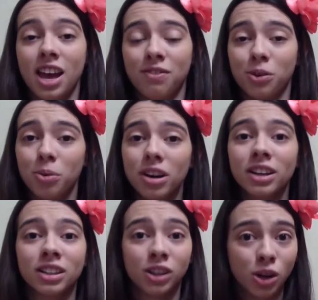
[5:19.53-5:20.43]
If you're
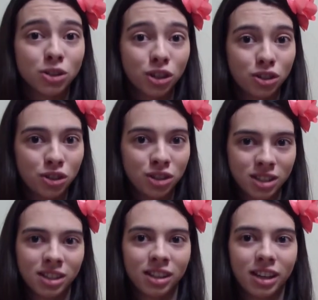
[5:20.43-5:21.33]
wearing closed-toed shoes,
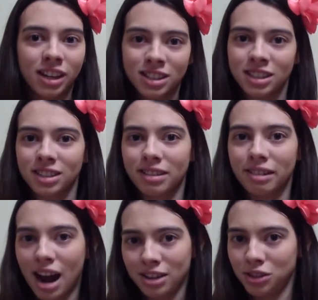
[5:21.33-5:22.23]
it's
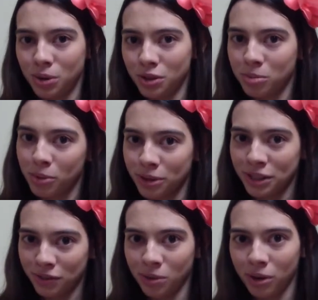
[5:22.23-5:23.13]
not as noticeable
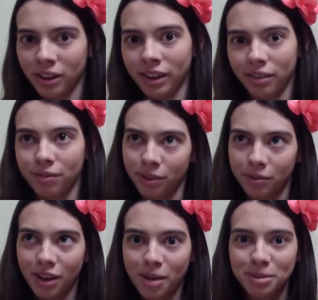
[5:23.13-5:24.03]
as if you're wearing like
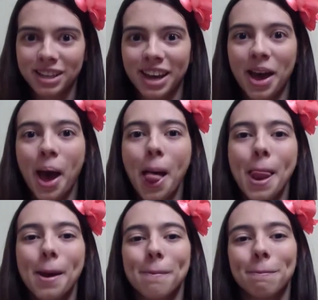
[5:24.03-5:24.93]
flip-flops,
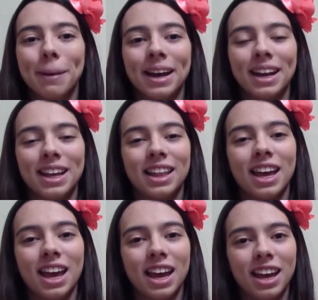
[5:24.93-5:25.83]
but
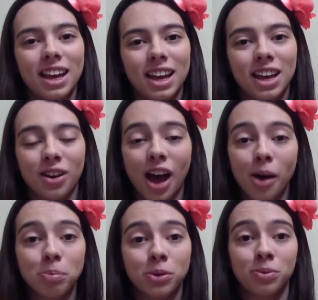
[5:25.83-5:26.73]
it'll
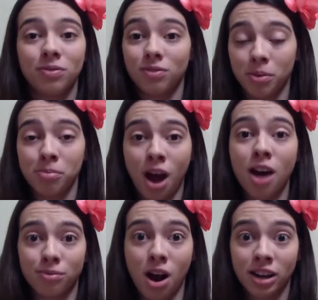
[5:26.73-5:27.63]
help you from
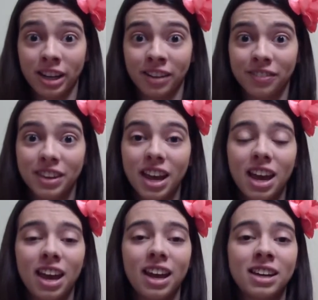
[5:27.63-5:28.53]
not rocking.
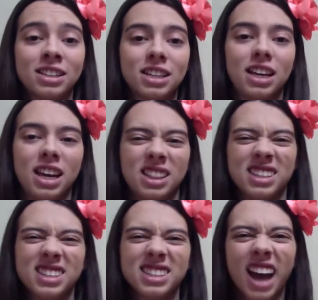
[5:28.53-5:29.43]
And
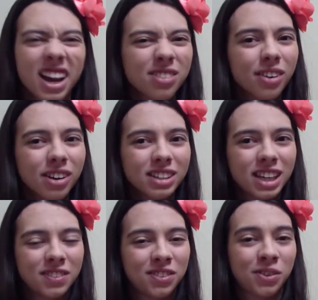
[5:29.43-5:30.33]
this is kind of hard to
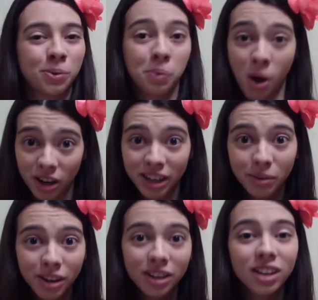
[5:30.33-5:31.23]
give if you're
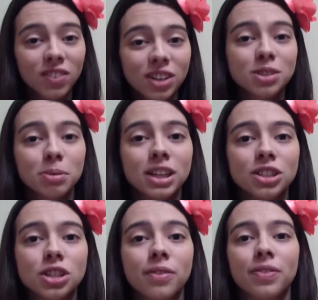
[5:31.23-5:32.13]
walking while you're giving your
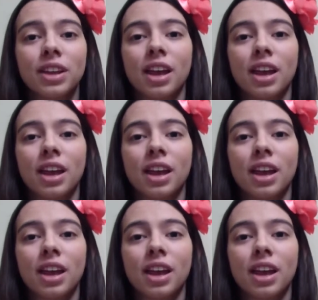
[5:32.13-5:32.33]
speech,